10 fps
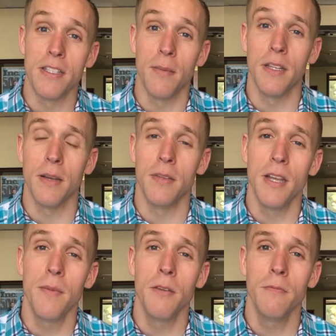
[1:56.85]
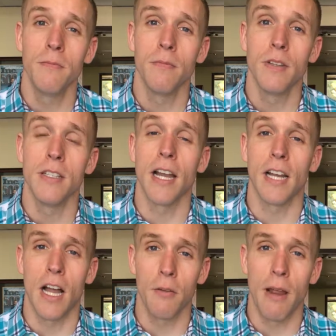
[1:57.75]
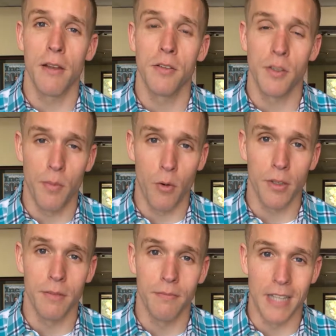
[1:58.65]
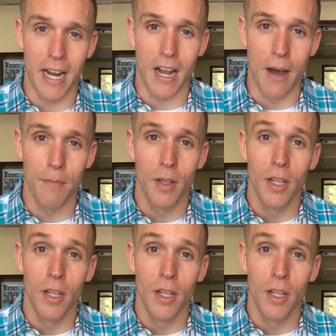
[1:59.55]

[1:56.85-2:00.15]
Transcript: www.coloradosupport.com.